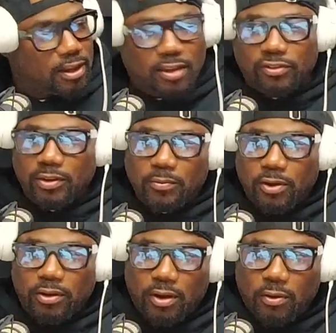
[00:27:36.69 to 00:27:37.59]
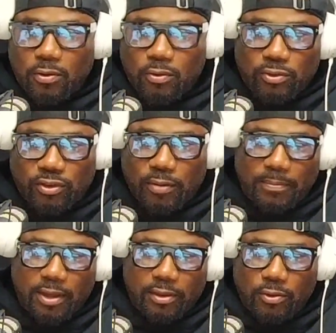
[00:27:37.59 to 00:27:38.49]
She want to know who's your
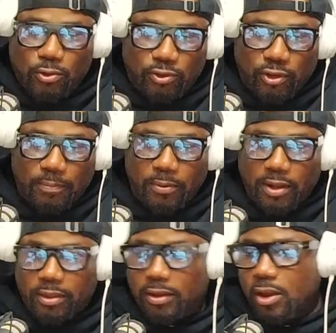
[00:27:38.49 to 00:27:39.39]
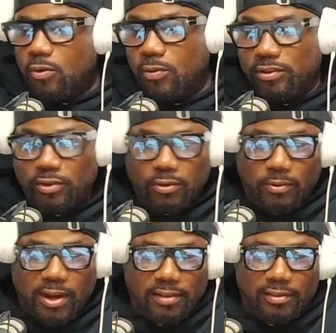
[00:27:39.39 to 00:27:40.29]
mother, who's your brother, what your
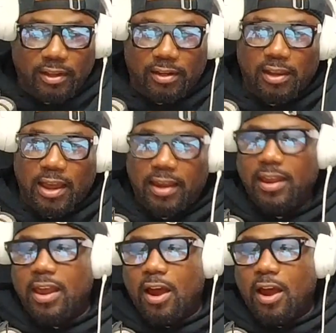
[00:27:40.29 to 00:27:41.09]
grades look like.